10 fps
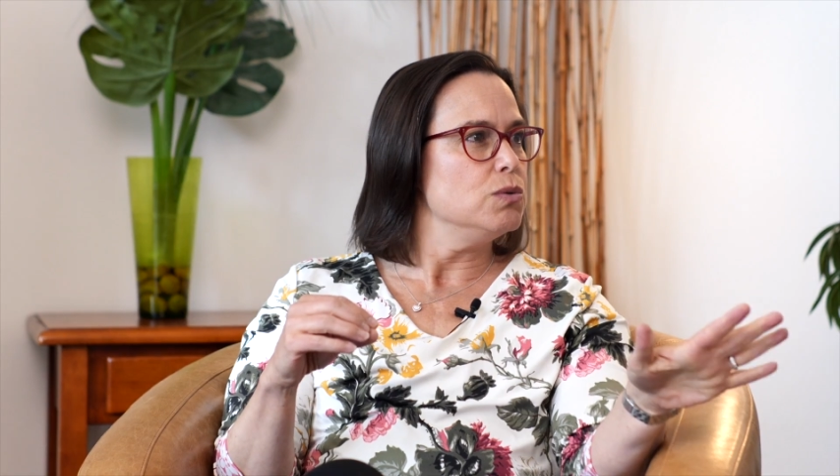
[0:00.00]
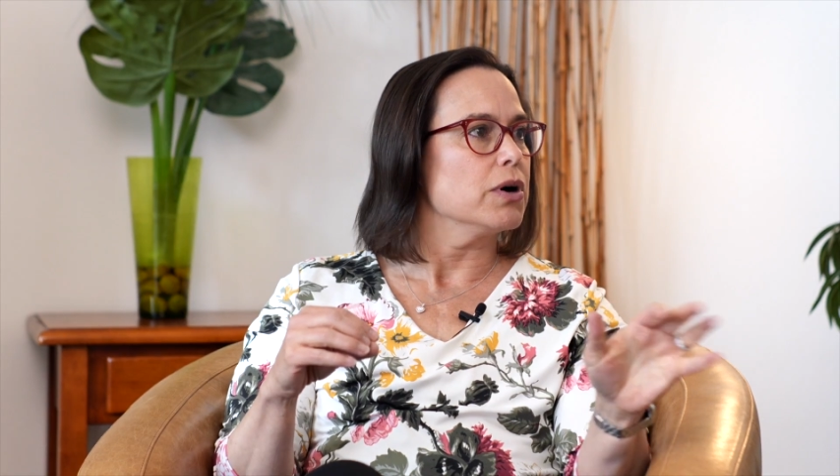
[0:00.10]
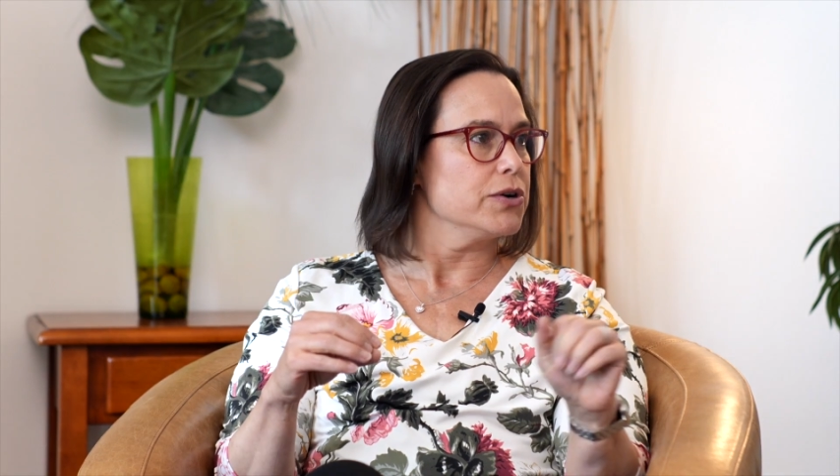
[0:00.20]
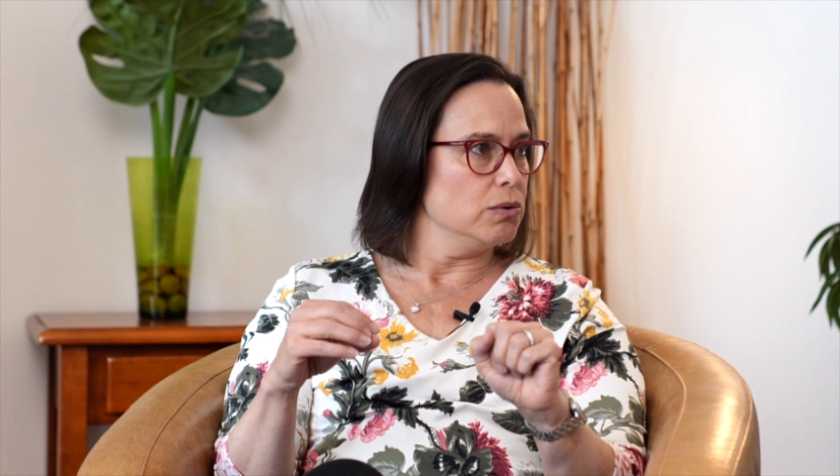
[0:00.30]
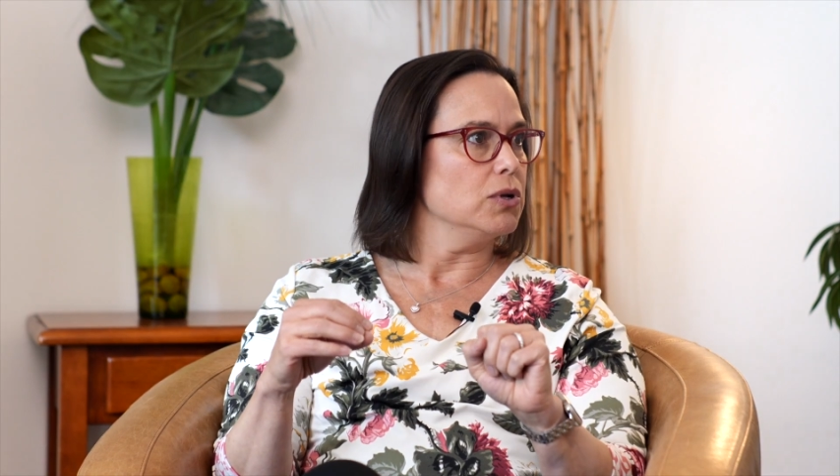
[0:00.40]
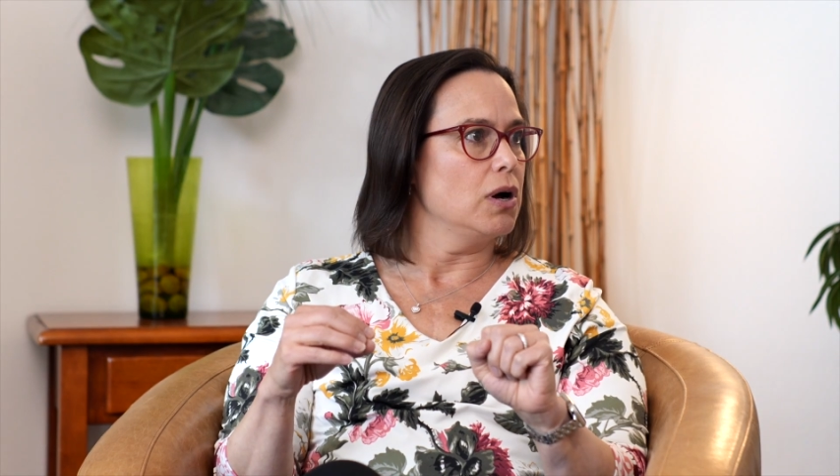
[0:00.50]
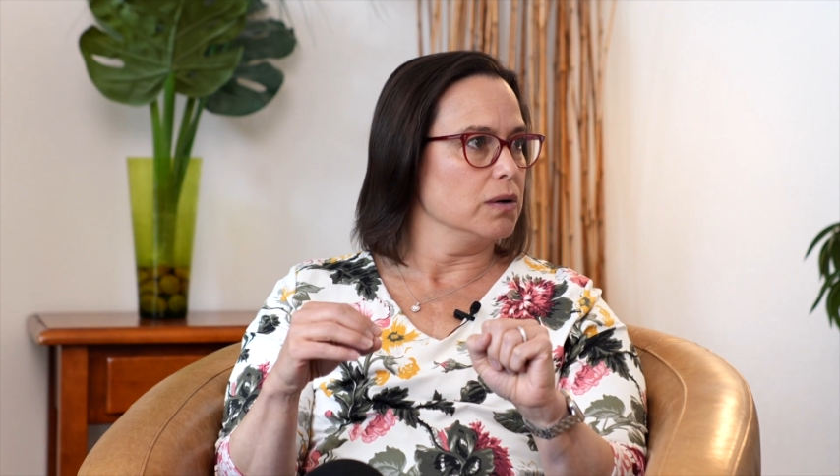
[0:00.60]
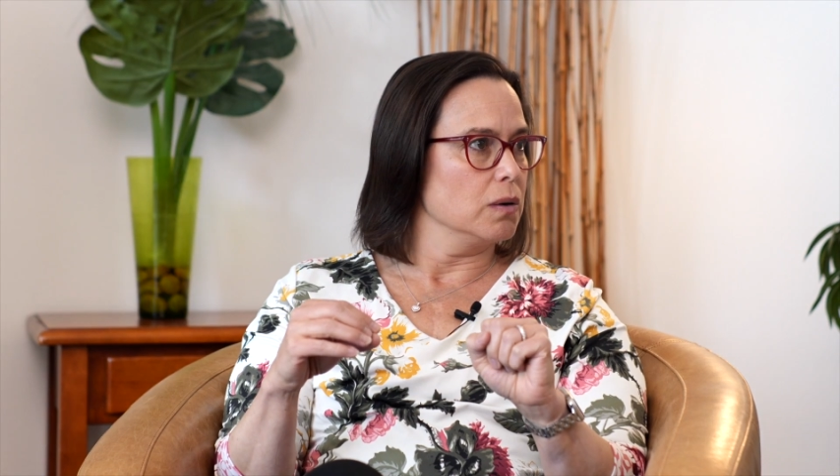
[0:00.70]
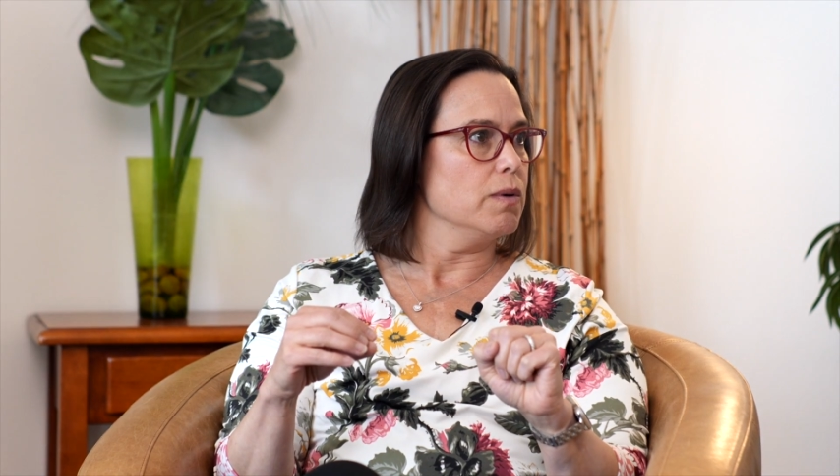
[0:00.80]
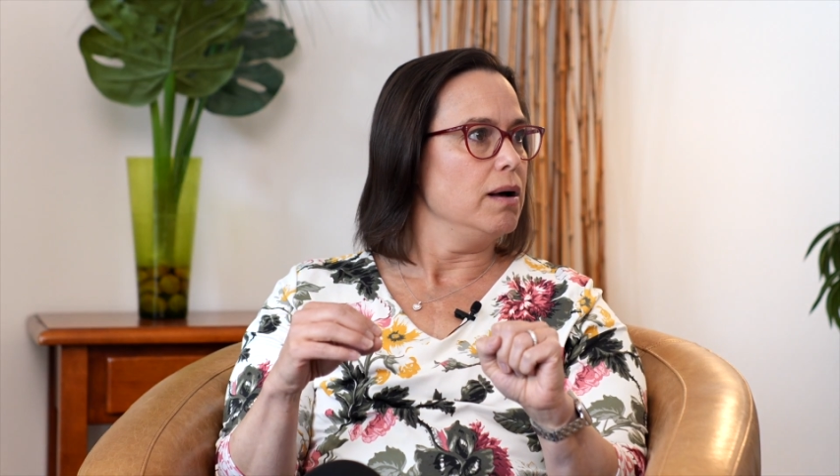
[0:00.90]
are no
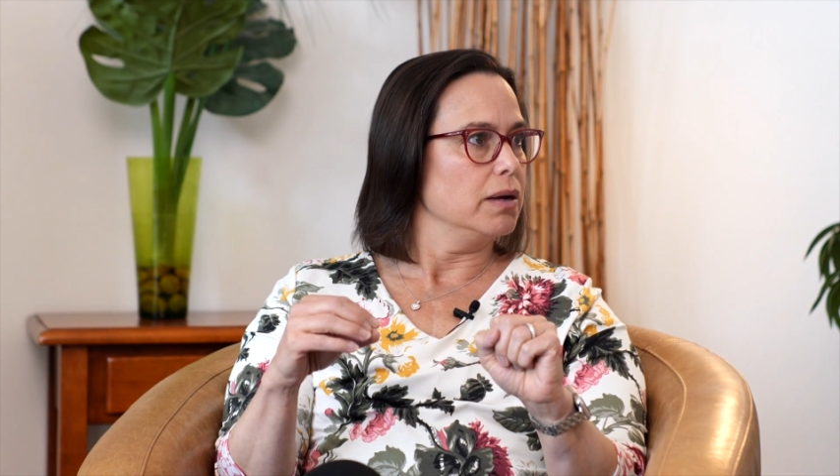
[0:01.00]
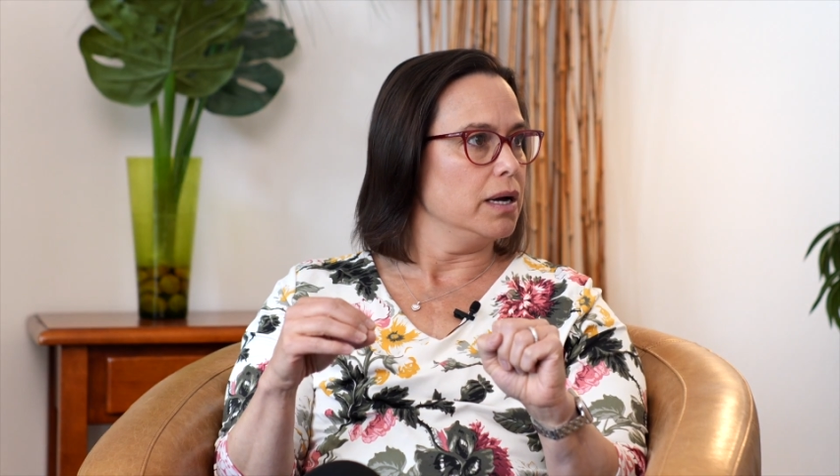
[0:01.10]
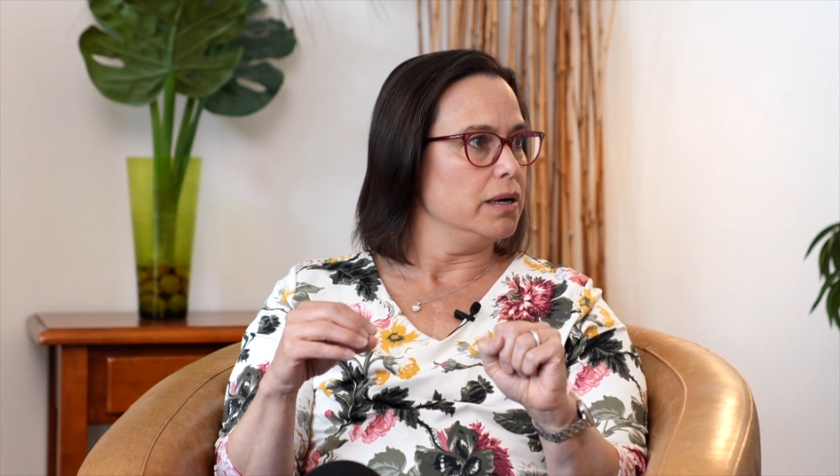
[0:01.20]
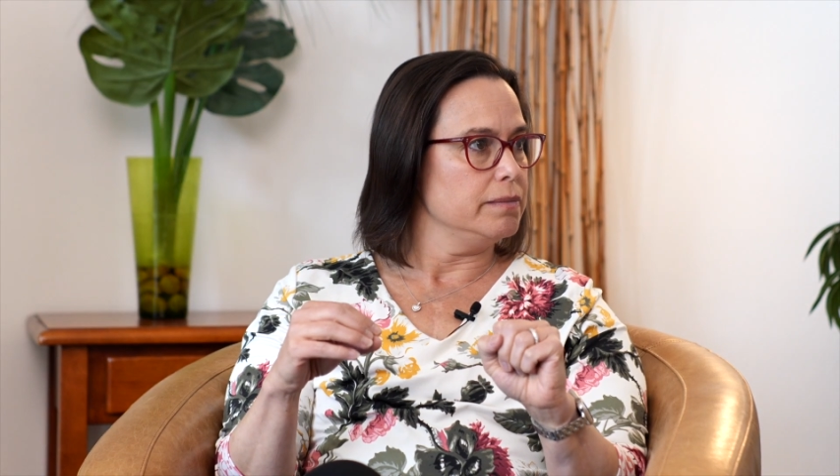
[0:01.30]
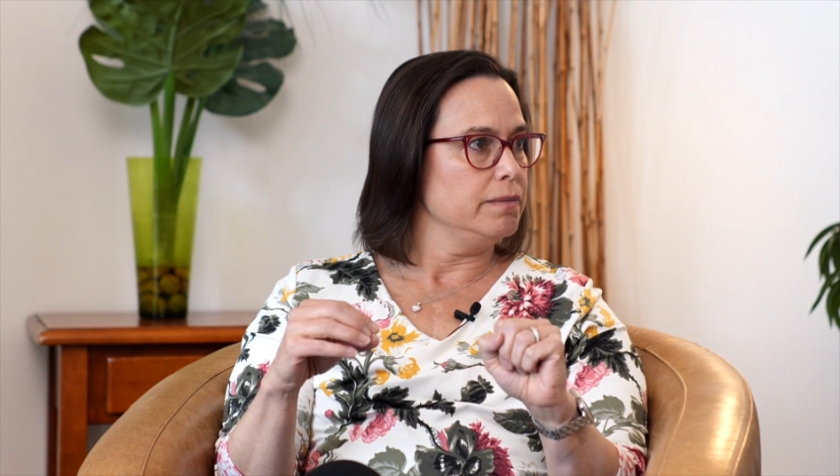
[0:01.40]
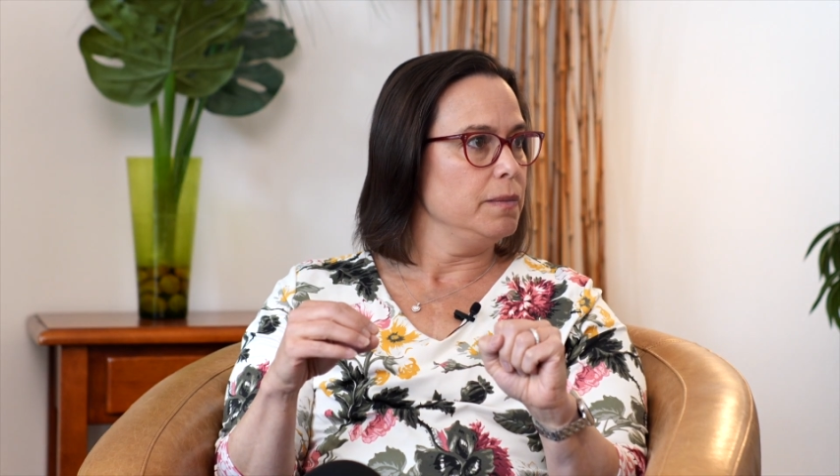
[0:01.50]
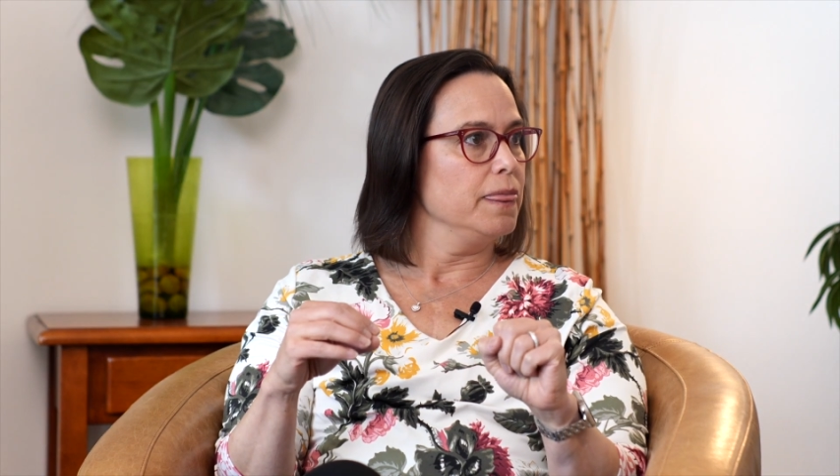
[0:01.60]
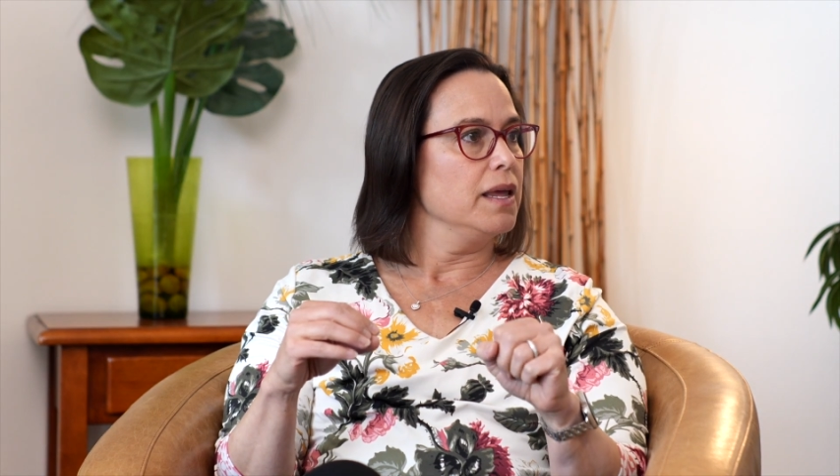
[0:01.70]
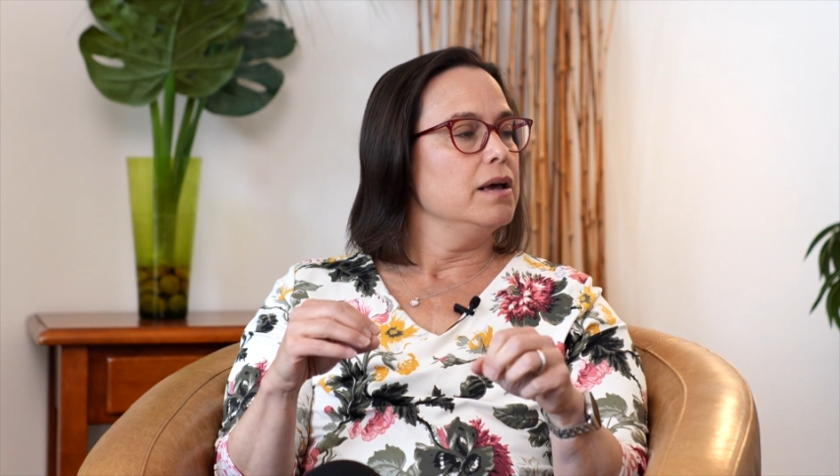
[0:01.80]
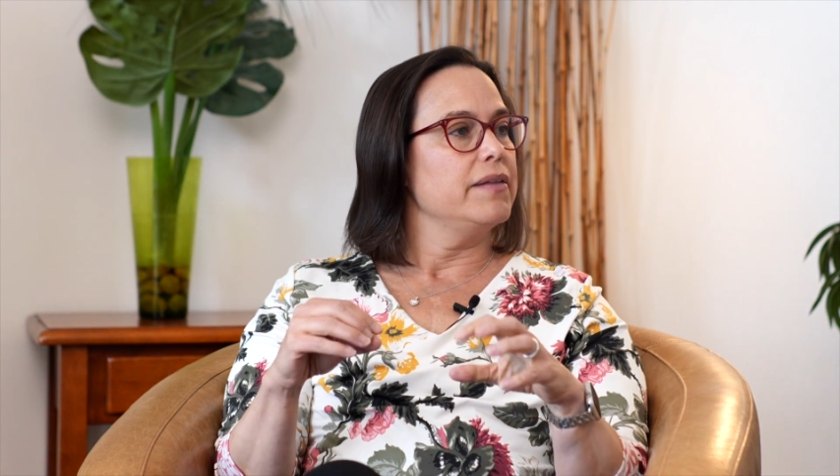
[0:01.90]
longer welcome.